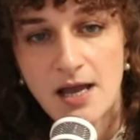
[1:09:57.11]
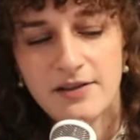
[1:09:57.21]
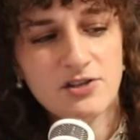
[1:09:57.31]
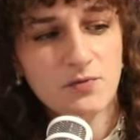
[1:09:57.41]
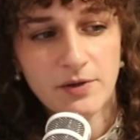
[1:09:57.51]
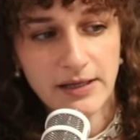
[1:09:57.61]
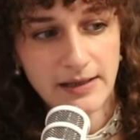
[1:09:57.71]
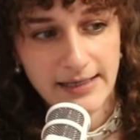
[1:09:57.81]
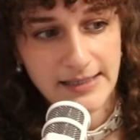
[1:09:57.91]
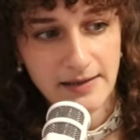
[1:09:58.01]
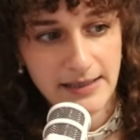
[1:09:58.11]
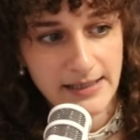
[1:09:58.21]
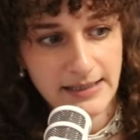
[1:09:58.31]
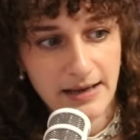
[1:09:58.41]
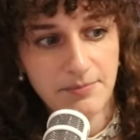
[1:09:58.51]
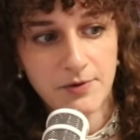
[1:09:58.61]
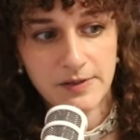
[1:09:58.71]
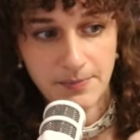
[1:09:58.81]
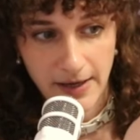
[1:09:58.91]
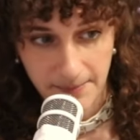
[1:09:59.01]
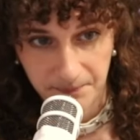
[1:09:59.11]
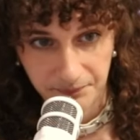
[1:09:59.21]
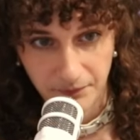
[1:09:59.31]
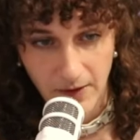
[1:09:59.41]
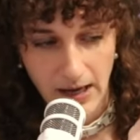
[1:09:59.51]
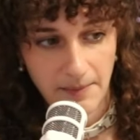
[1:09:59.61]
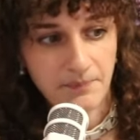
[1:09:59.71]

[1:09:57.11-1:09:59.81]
These are really like silly examples, but okay.